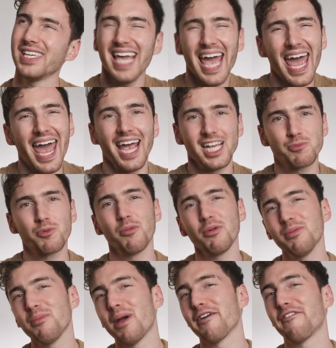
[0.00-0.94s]
Yeah, it's
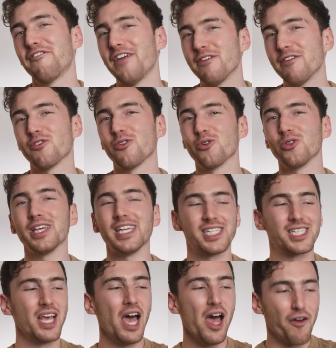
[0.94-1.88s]
probably my favorite
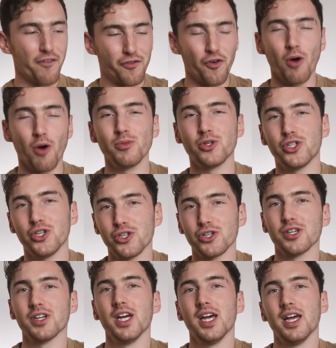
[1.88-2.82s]
release from
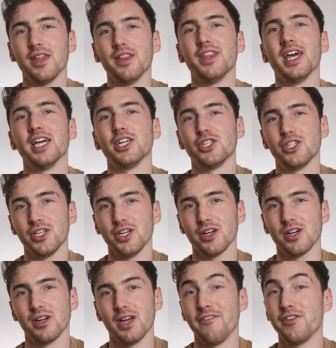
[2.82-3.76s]
Tudor this year.